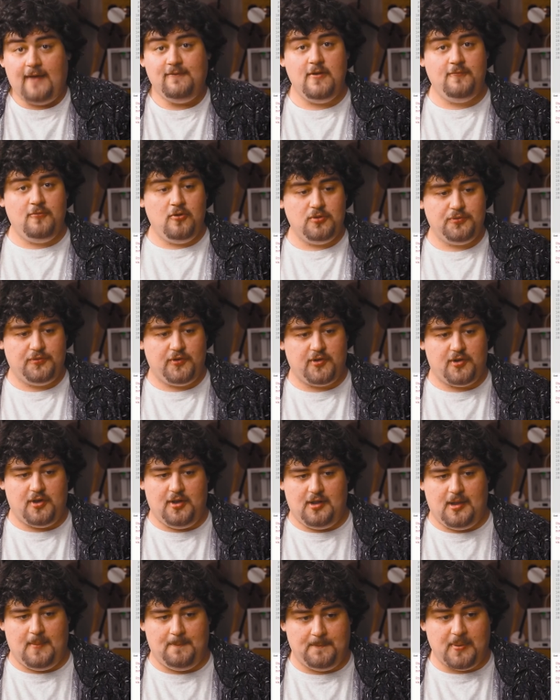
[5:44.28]
and we've also
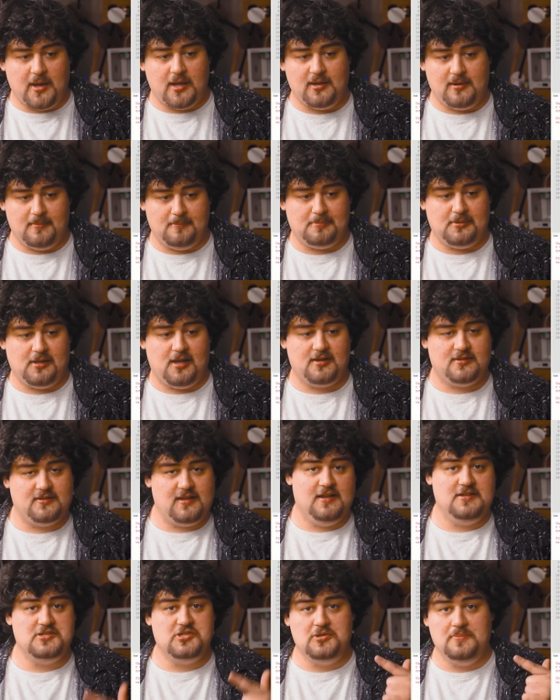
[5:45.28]
got a button plugged
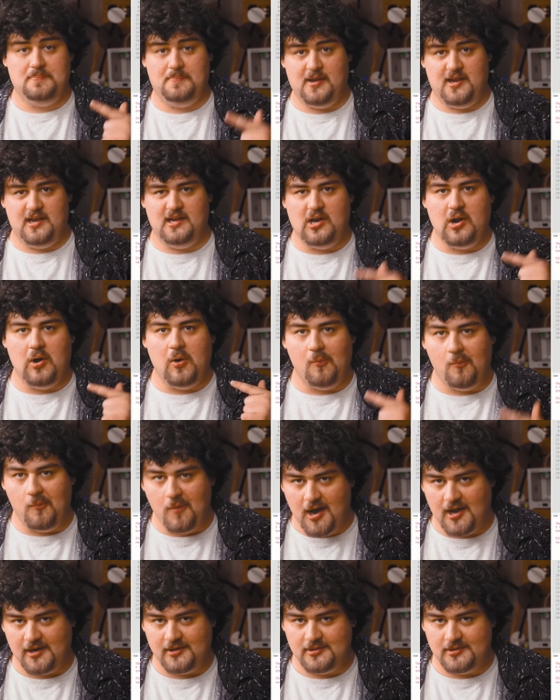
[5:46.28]
into pin
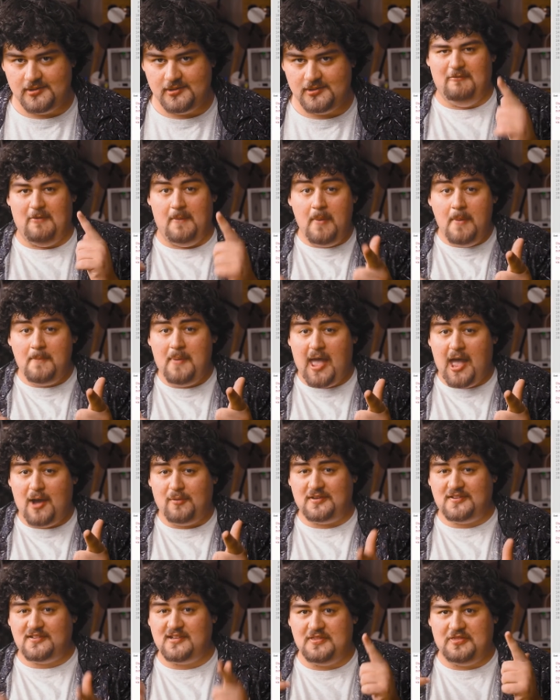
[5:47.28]
1. Remember how
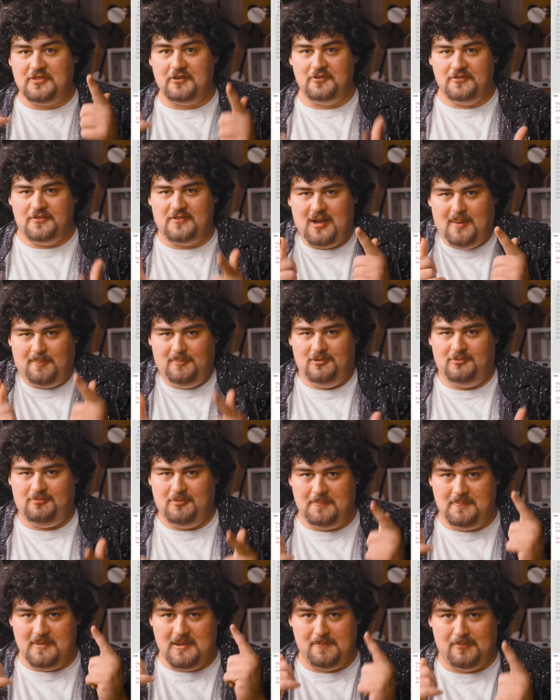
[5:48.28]
we said those numbers
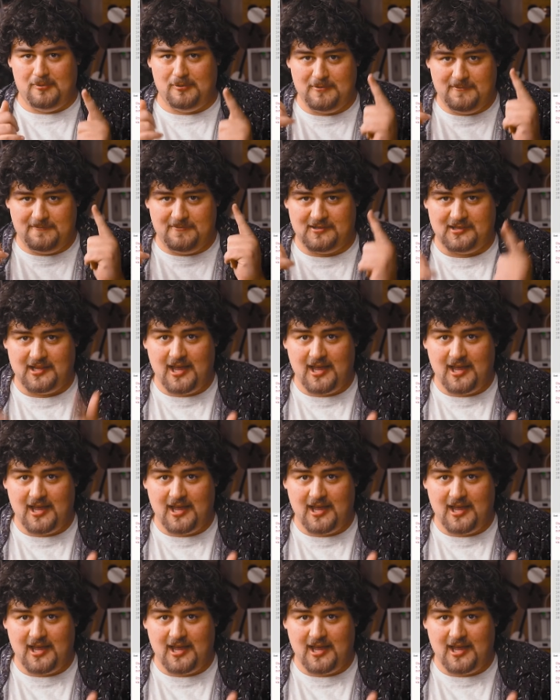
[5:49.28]
would be important for